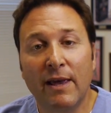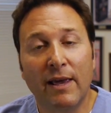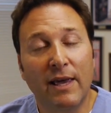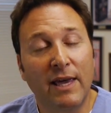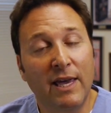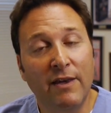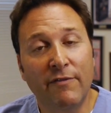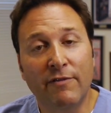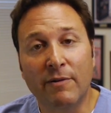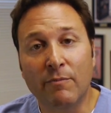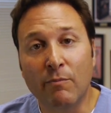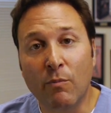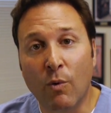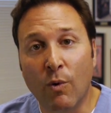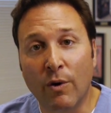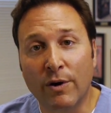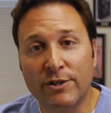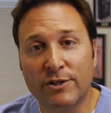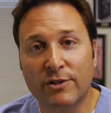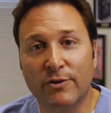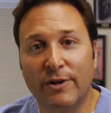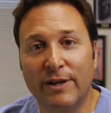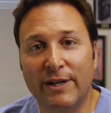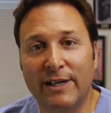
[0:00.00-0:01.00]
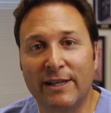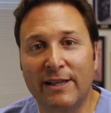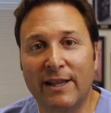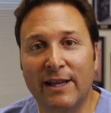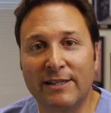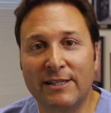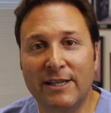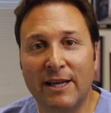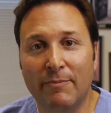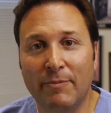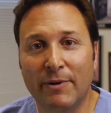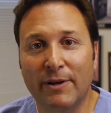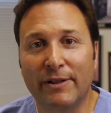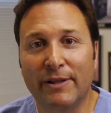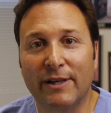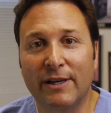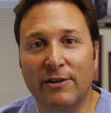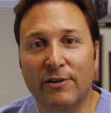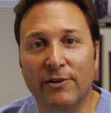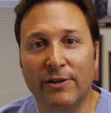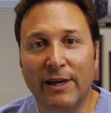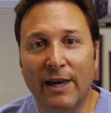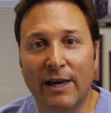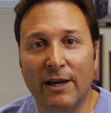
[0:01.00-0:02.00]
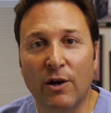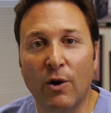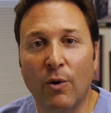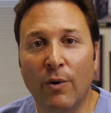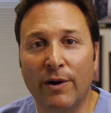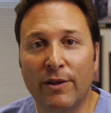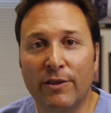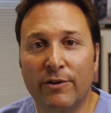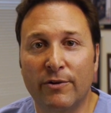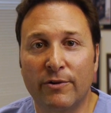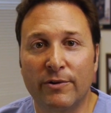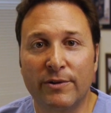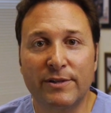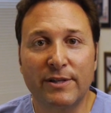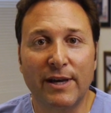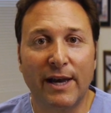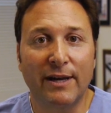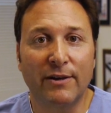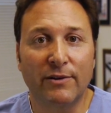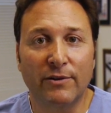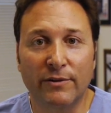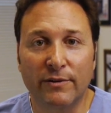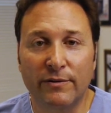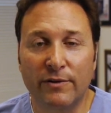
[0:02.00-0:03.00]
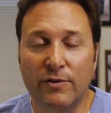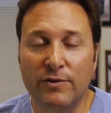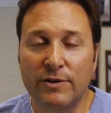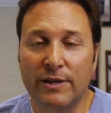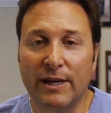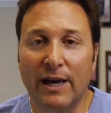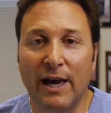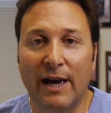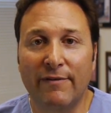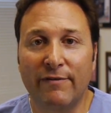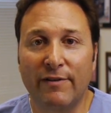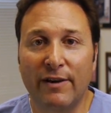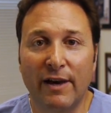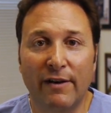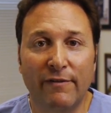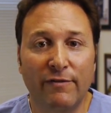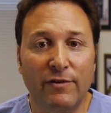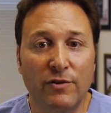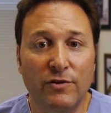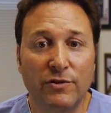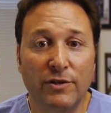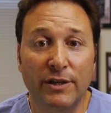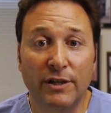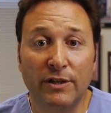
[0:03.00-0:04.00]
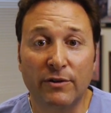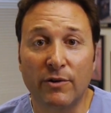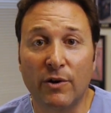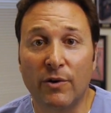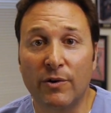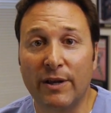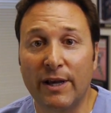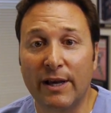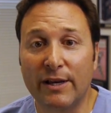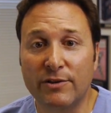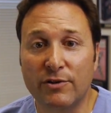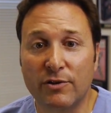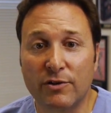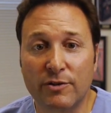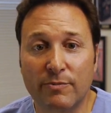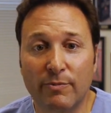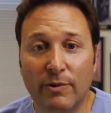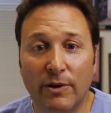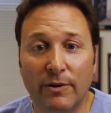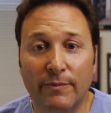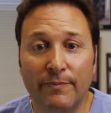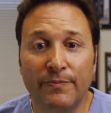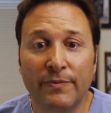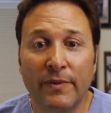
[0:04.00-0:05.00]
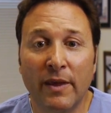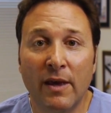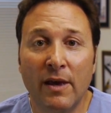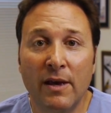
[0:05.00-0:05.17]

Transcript: Even more screening than typically you'll get going through a cycle using IVF, using your own eggs or sperm.